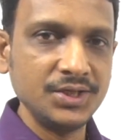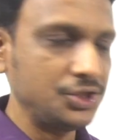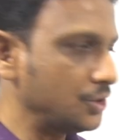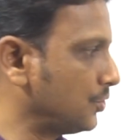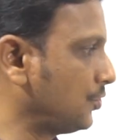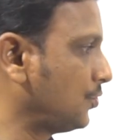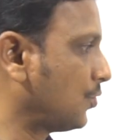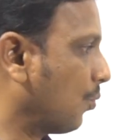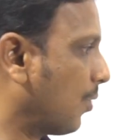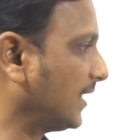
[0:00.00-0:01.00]
2,
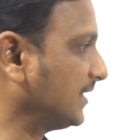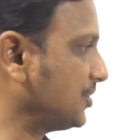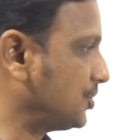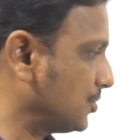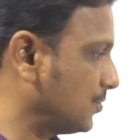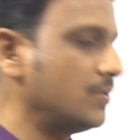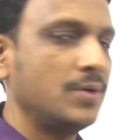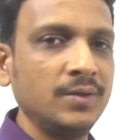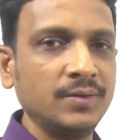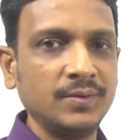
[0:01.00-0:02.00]
1, 2.
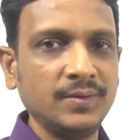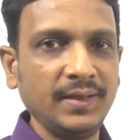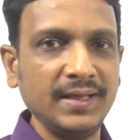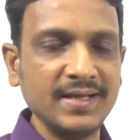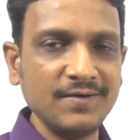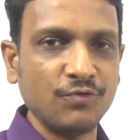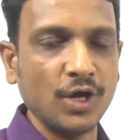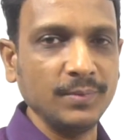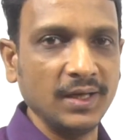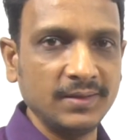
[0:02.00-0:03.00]
In that
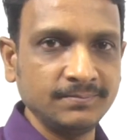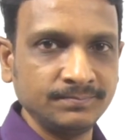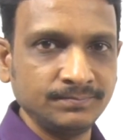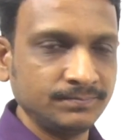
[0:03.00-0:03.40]
formula,